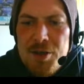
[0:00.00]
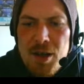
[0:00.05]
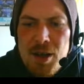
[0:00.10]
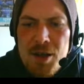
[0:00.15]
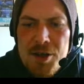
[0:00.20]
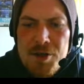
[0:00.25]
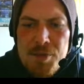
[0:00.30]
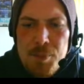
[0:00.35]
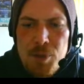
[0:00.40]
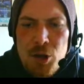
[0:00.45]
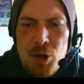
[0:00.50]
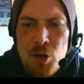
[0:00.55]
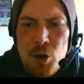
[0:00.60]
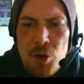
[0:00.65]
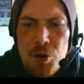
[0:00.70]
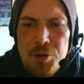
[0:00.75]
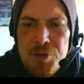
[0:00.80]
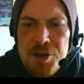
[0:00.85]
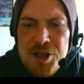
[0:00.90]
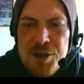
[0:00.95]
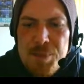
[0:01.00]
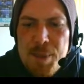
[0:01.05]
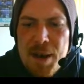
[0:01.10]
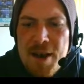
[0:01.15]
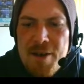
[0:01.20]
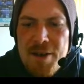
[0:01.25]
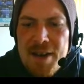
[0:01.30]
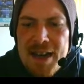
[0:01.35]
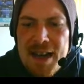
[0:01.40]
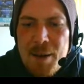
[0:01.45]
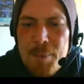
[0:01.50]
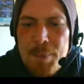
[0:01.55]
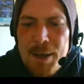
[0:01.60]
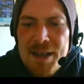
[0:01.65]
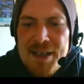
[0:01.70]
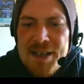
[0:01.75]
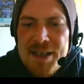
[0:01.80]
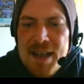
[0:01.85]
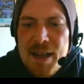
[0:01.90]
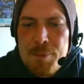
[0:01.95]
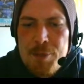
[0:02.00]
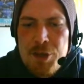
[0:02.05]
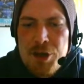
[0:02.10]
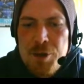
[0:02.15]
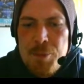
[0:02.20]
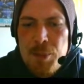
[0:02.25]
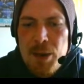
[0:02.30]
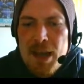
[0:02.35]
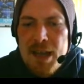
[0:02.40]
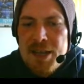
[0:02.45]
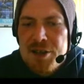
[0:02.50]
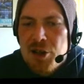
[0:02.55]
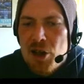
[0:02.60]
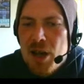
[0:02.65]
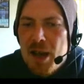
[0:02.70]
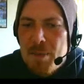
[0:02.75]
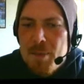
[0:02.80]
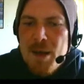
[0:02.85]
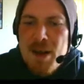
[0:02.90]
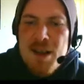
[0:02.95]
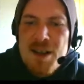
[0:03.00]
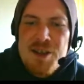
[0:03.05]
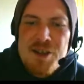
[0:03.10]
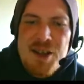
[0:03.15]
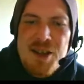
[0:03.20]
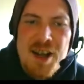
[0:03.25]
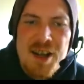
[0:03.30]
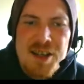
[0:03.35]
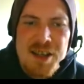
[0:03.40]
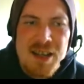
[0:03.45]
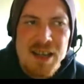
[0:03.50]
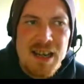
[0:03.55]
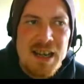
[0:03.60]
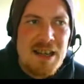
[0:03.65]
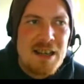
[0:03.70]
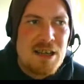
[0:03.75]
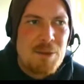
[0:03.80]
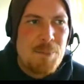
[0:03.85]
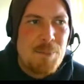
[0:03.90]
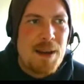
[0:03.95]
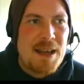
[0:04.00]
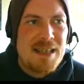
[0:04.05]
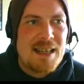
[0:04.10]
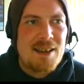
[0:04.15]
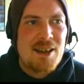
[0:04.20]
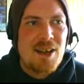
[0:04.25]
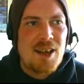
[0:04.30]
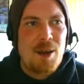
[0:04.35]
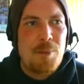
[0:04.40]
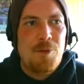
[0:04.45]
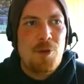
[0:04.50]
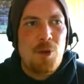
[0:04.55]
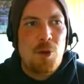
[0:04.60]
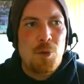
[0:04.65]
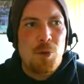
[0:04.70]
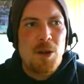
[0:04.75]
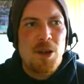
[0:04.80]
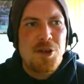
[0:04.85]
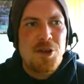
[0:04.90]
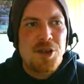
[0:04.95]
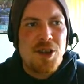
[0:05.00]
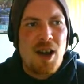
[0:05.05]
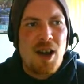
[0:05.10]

close from the corner and Spearing now picks it up two players on him. Turton in the space now to come forward. We lose the